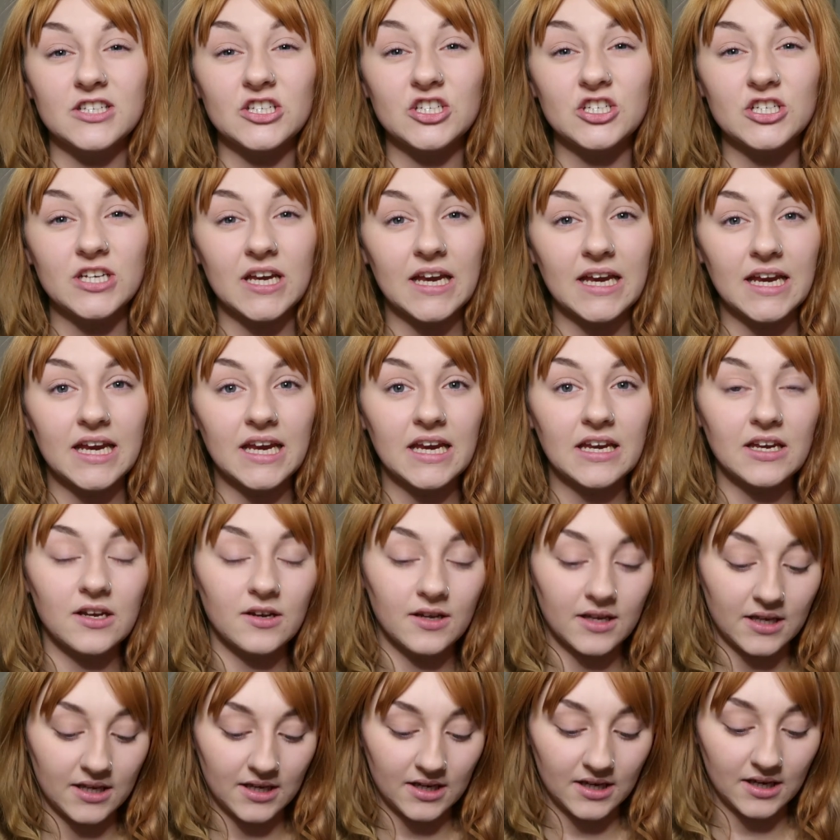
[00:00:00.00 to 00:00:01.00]
shade
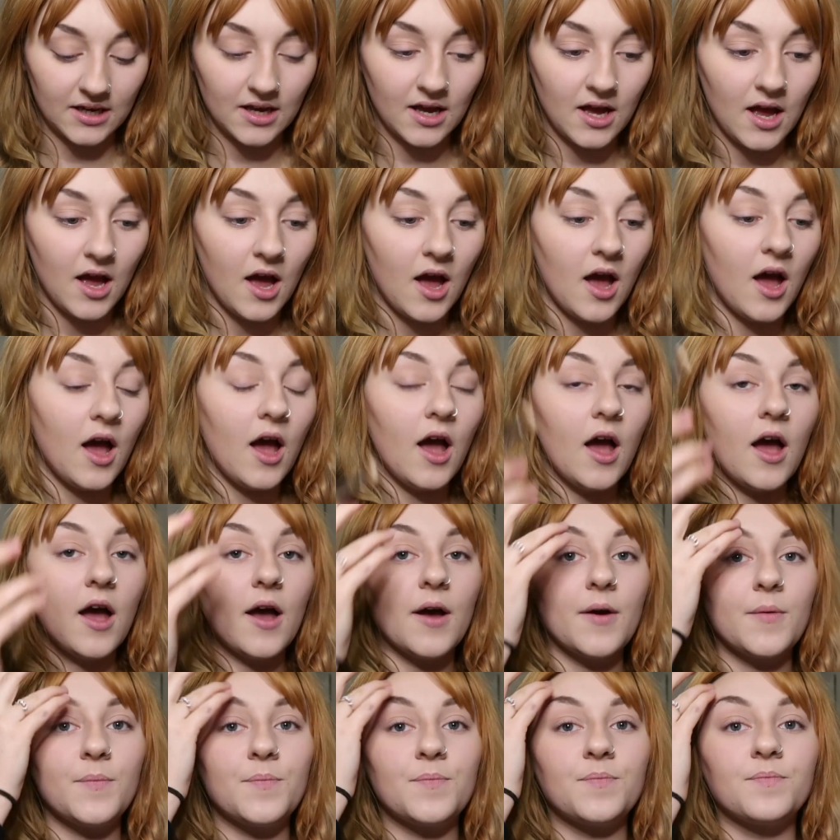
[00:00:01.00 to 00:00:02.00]
looking,
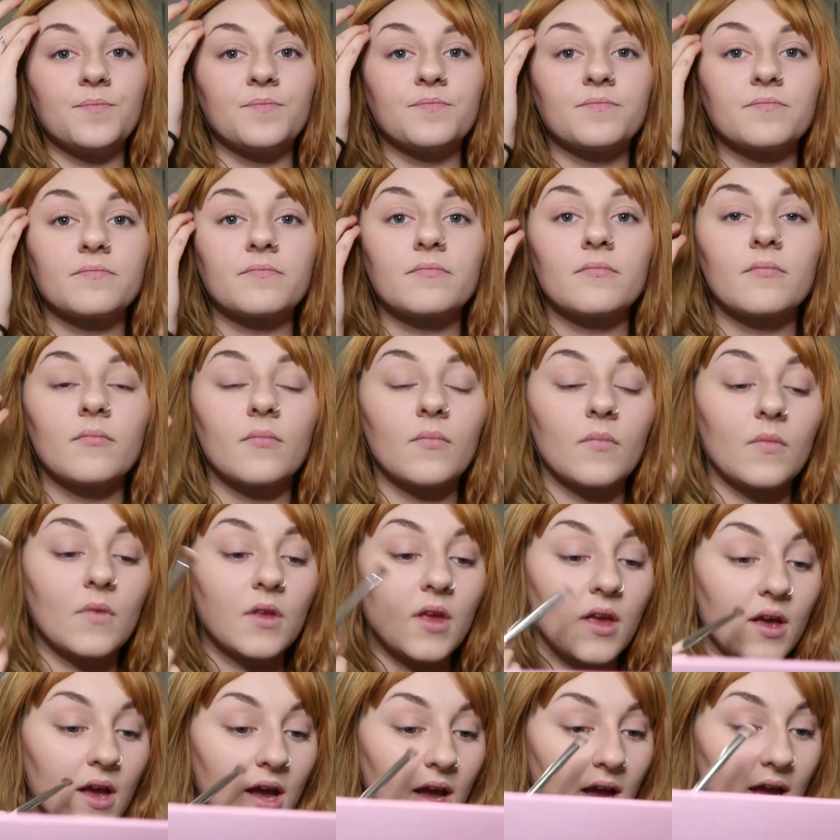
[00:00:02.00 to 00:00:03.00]
and
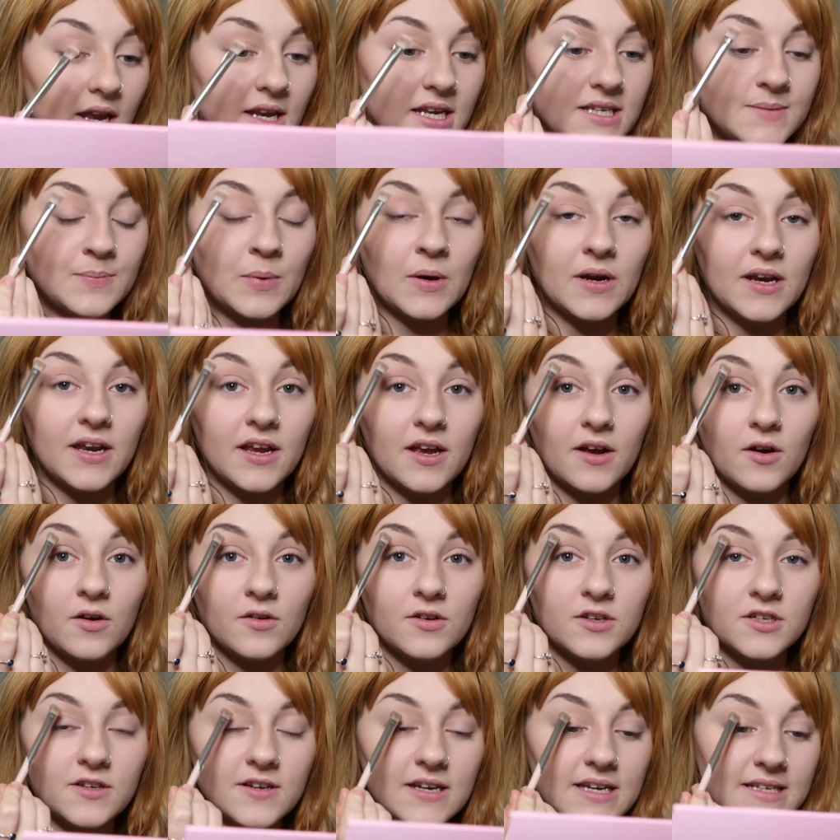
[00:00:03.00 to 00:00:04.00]
he's putting it
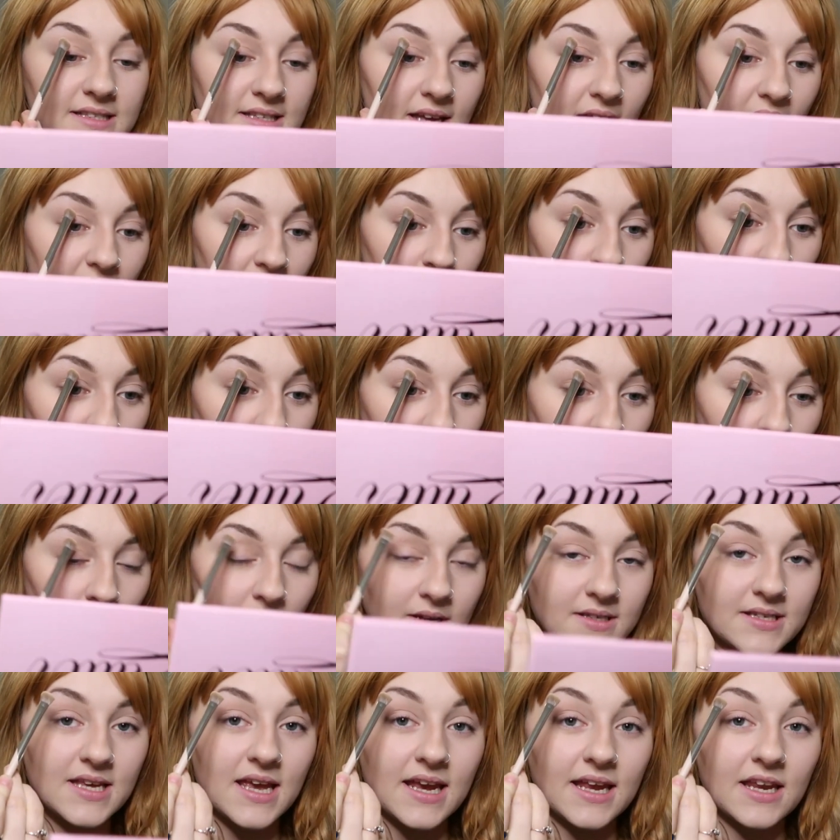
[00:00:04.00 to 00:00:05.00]
under his eyebrow
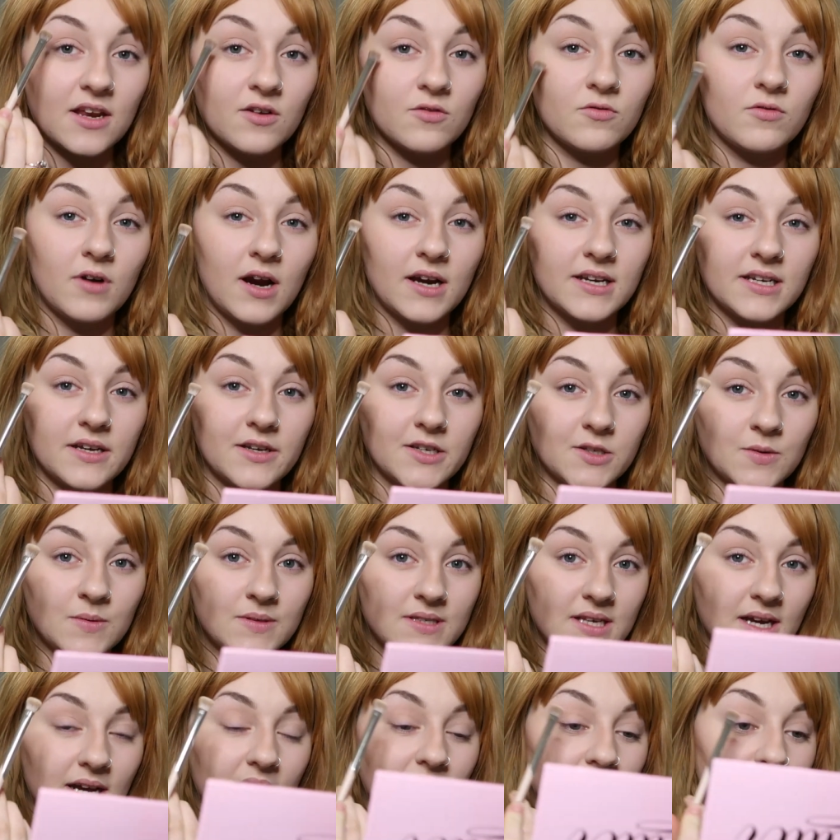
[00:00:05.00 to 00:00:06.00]
and taking it right down to his
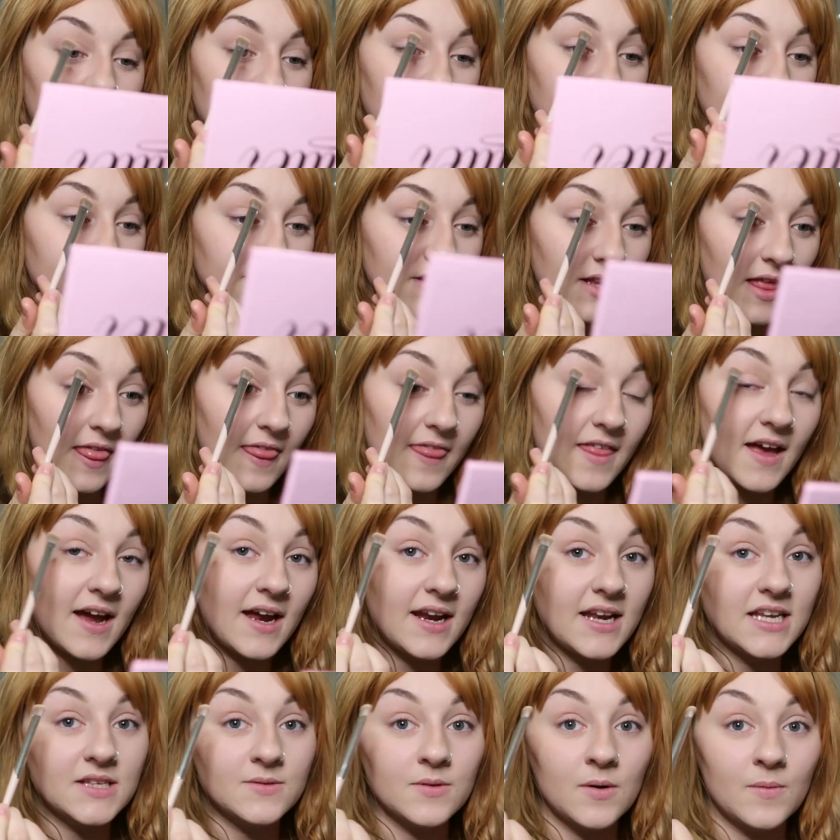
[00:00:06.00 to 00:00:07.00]
eyelid. So
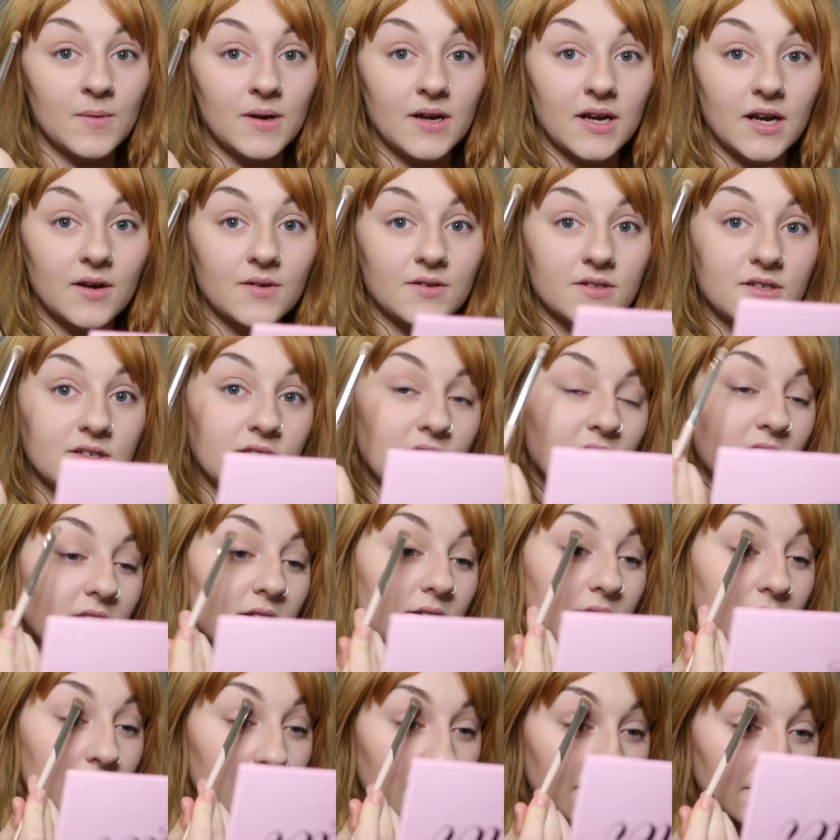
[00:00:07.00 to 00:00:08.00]
that is what we're going to
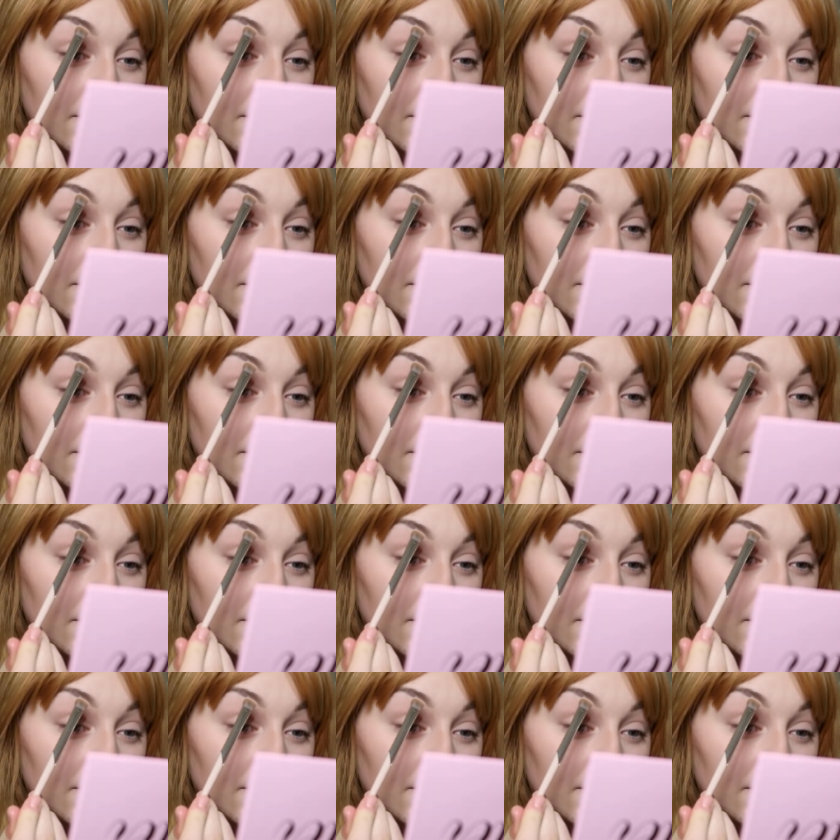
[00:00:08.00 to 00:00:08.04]
do.